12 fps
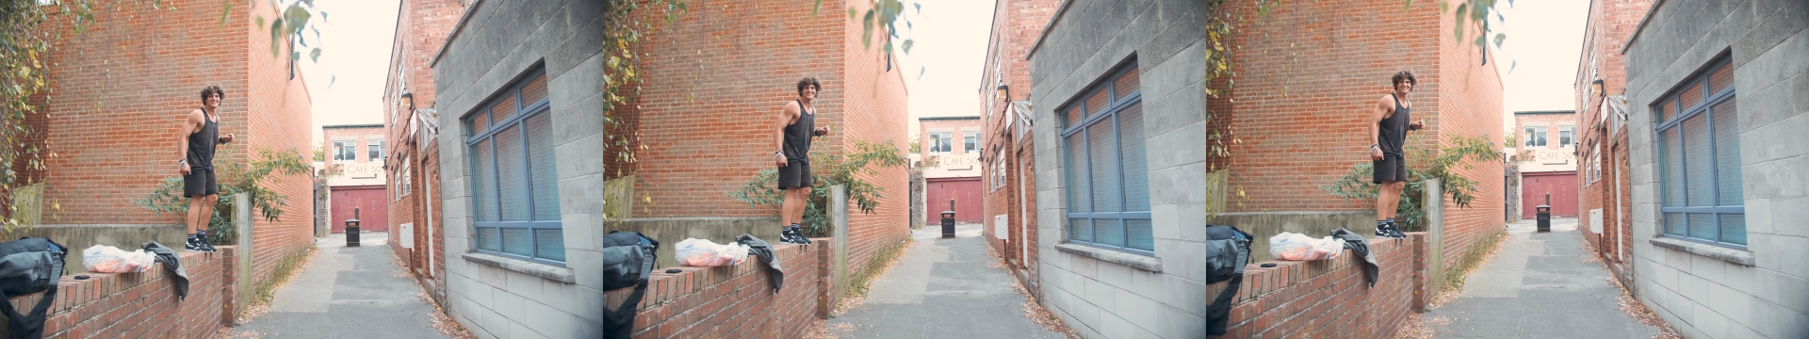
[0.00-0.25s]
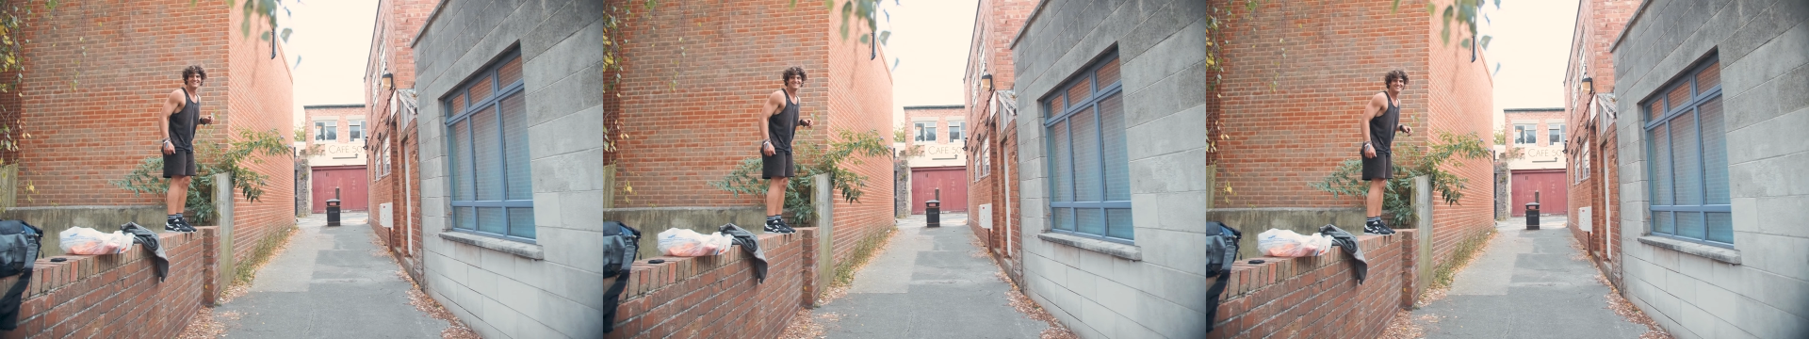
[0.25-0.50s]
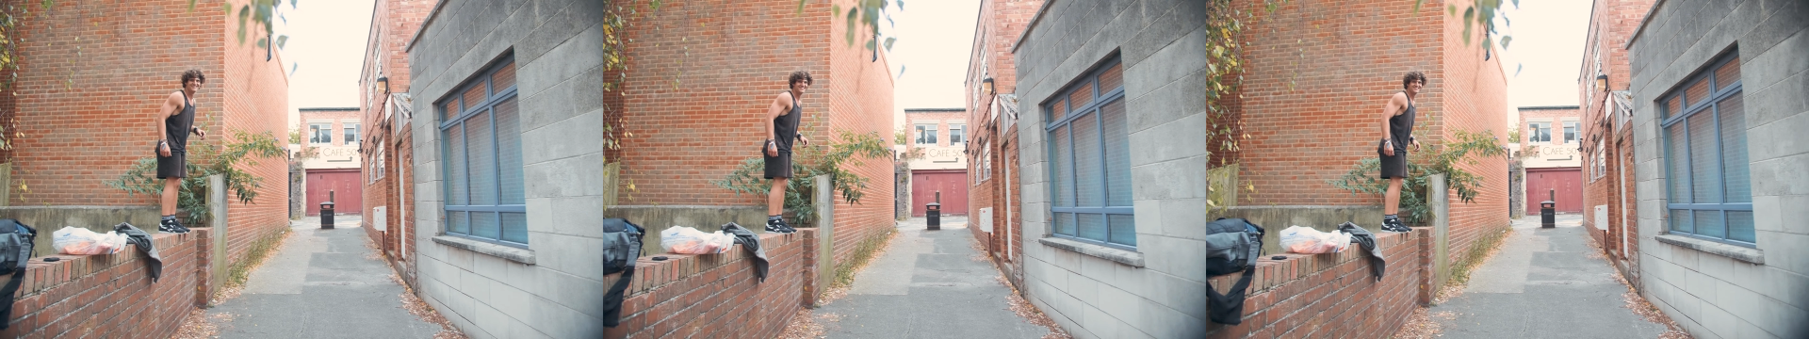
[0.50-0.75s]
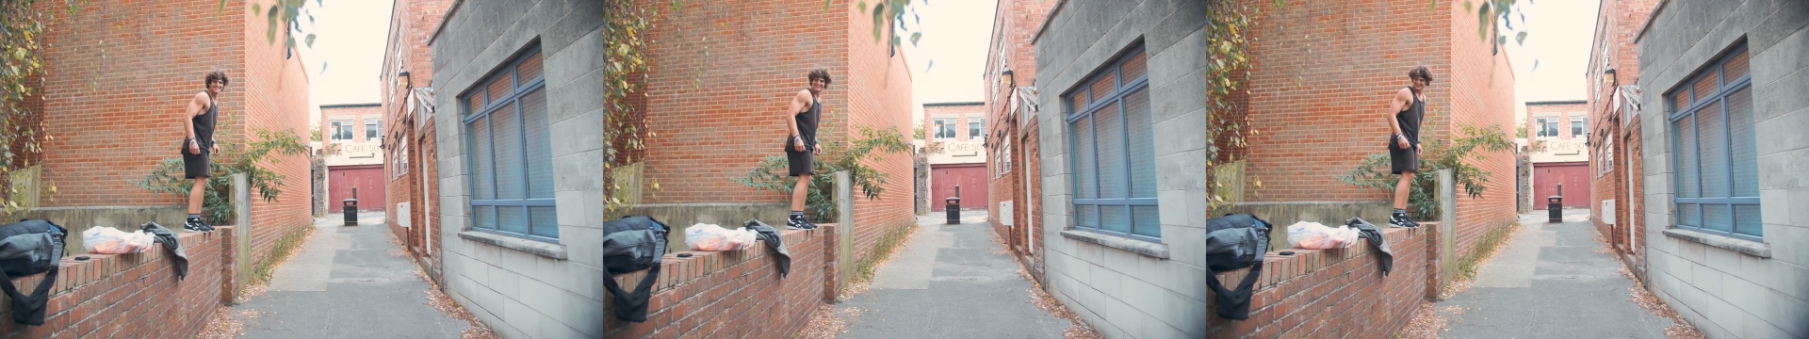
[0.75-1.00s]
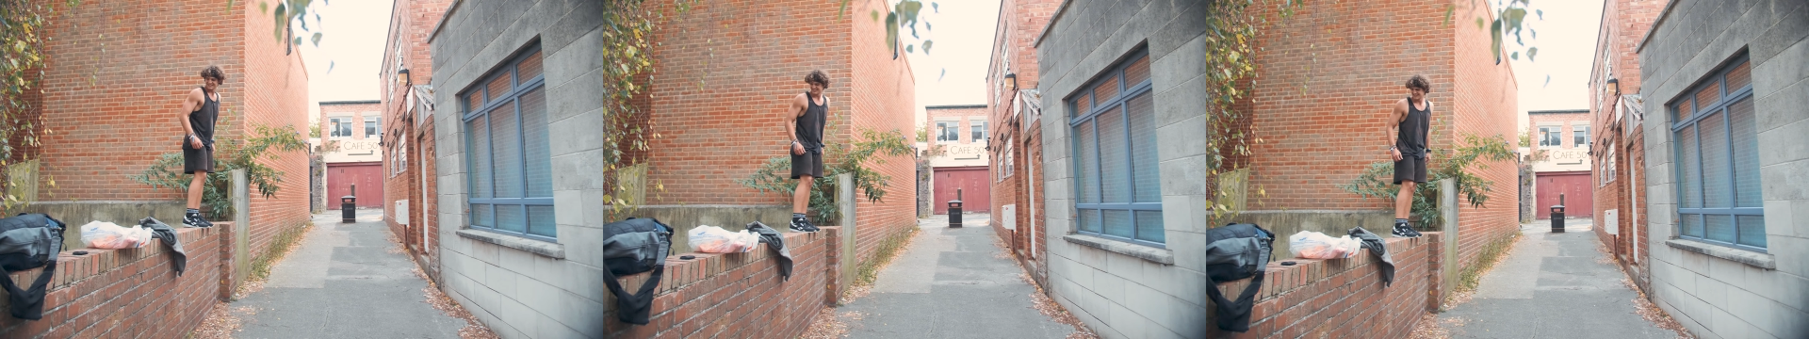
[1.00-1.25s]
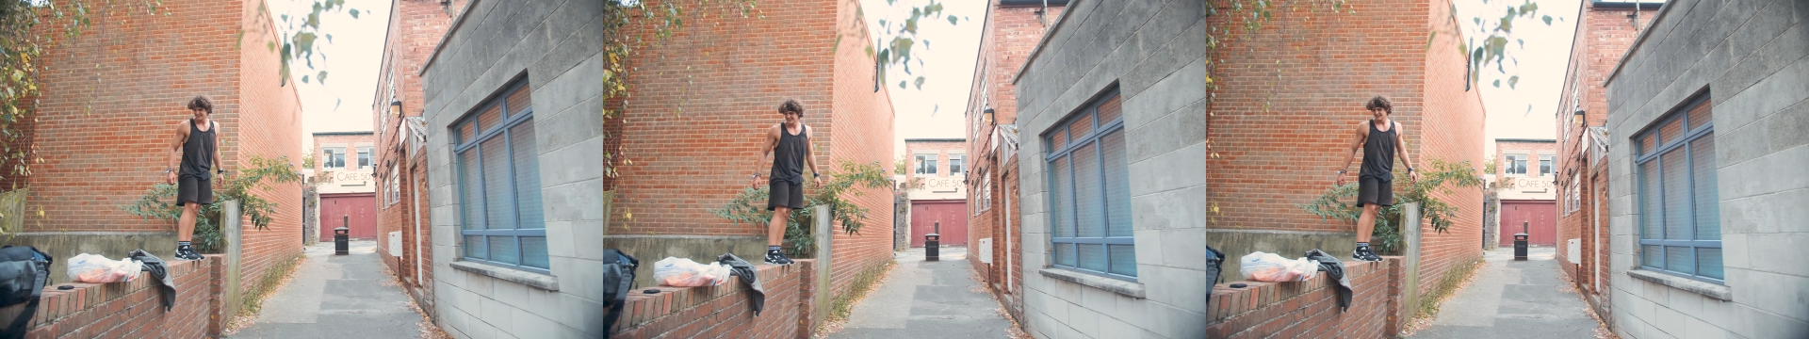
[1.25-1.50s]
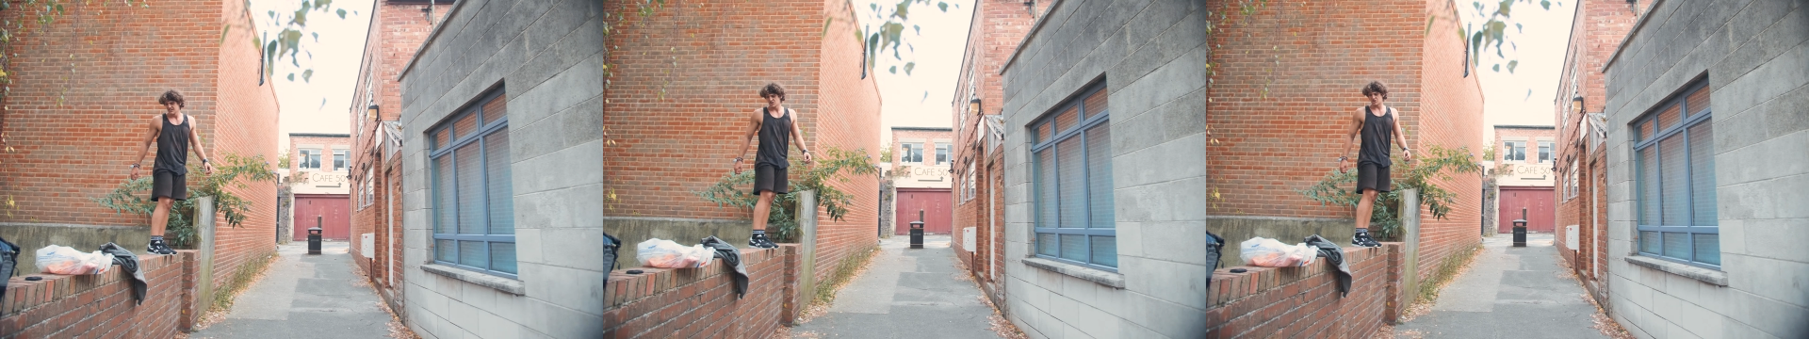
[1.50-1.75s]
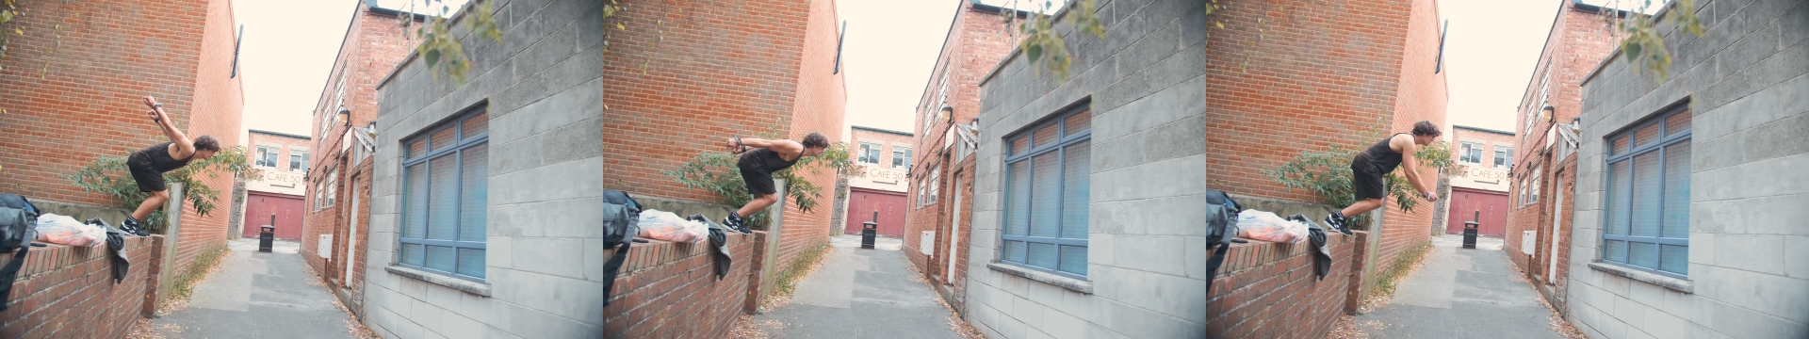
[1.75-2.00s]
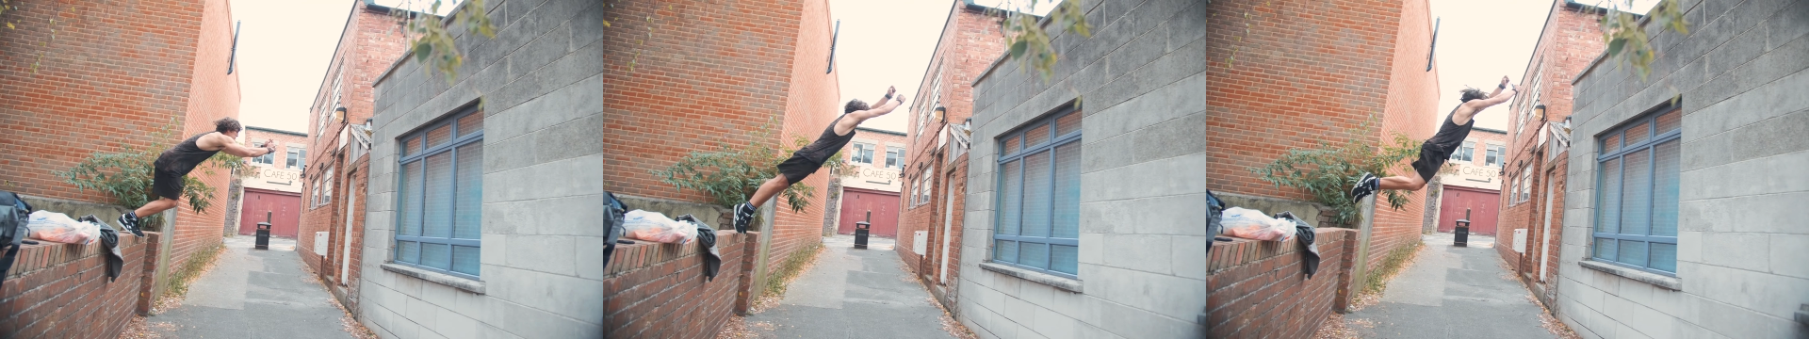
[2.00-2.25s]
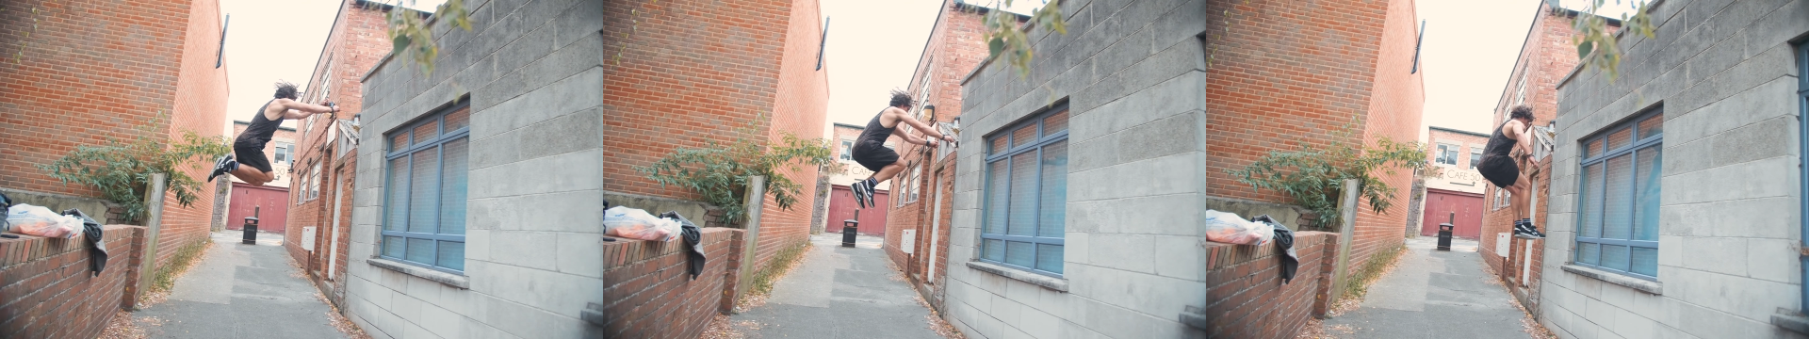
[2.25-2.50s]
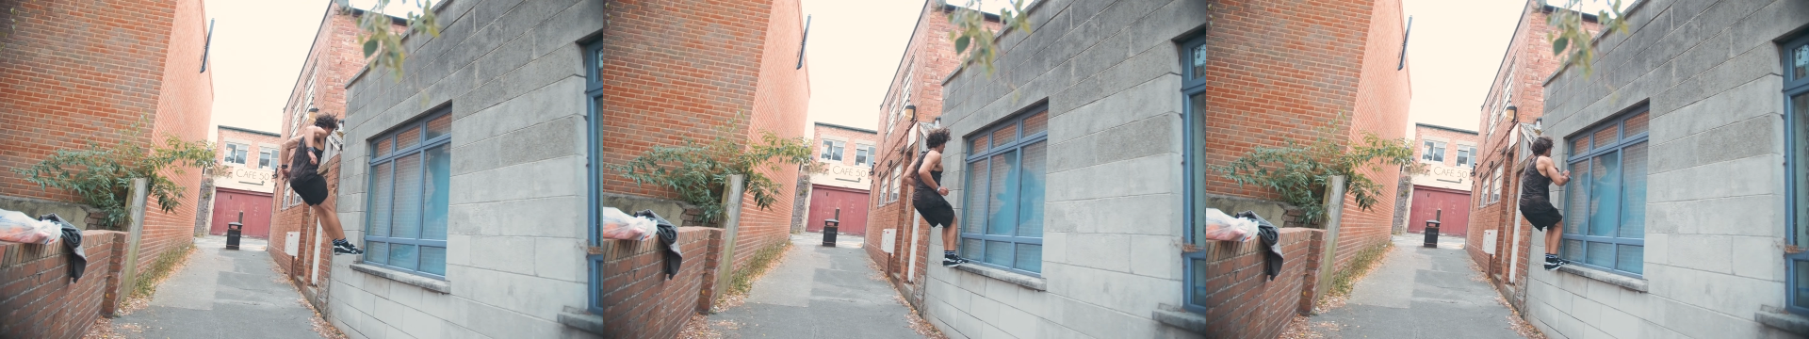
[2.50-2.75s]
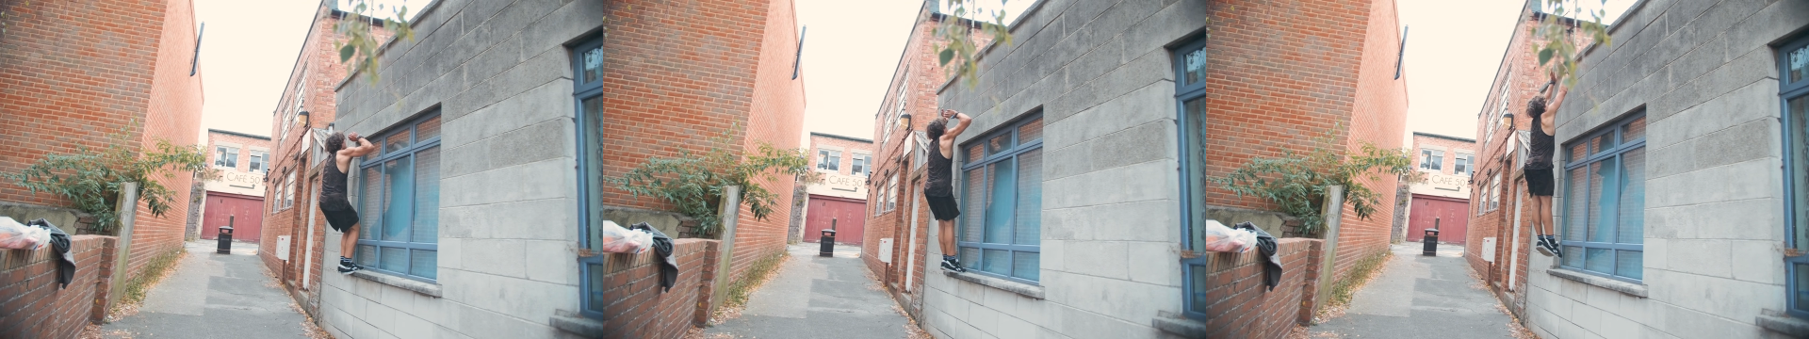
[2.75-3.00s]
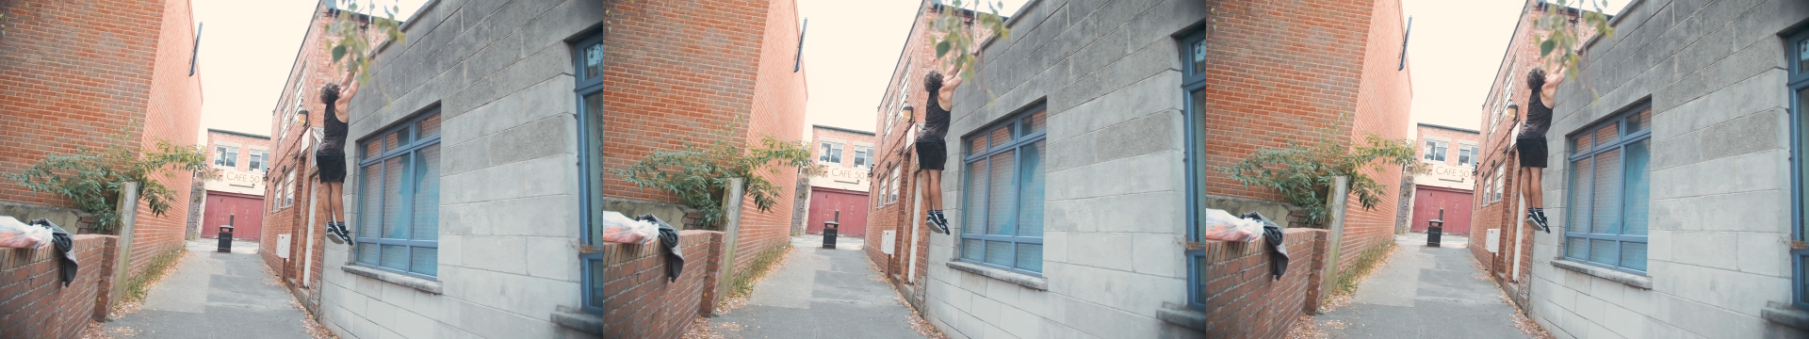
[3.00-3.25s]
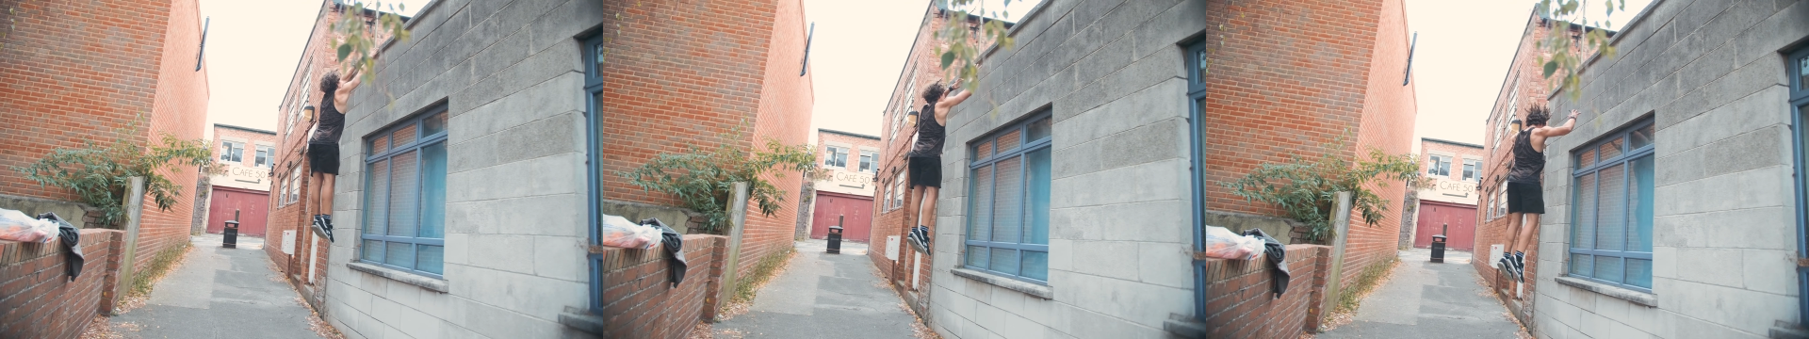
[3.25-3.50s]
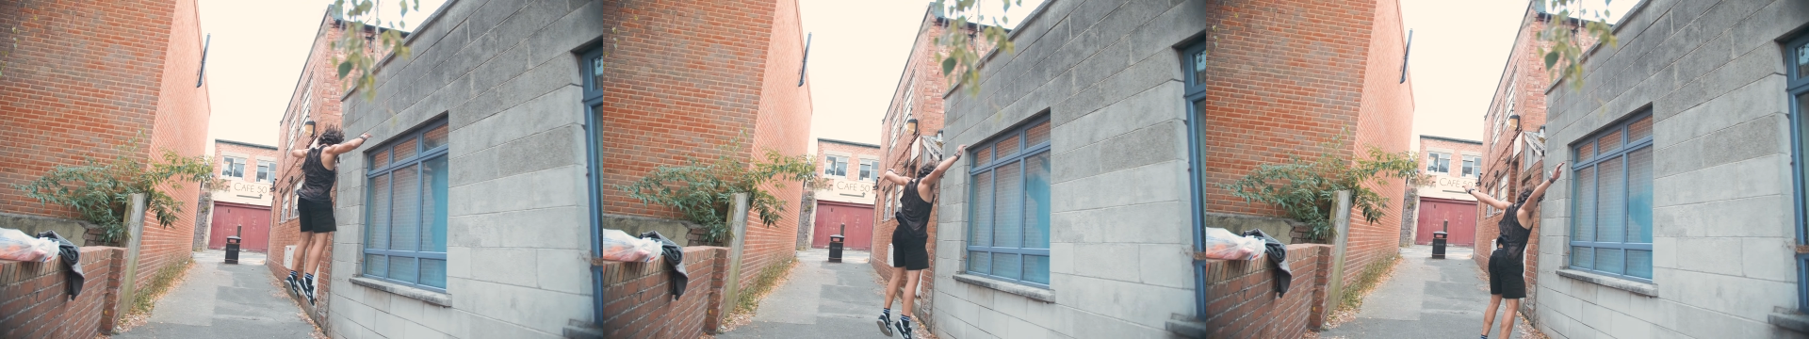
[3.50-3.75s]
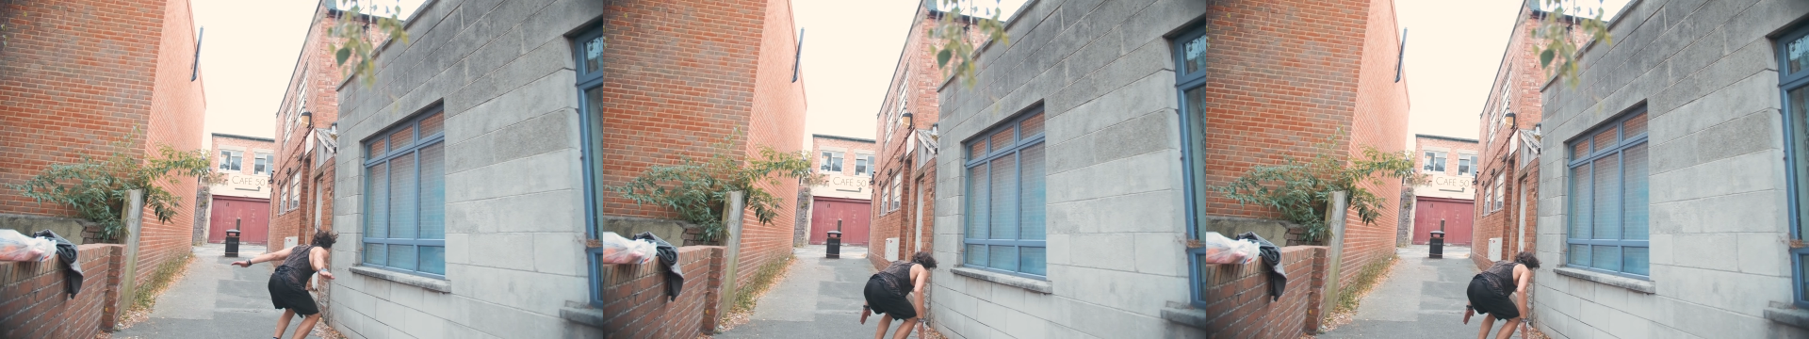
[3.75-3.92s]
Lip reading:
(no speaker visible)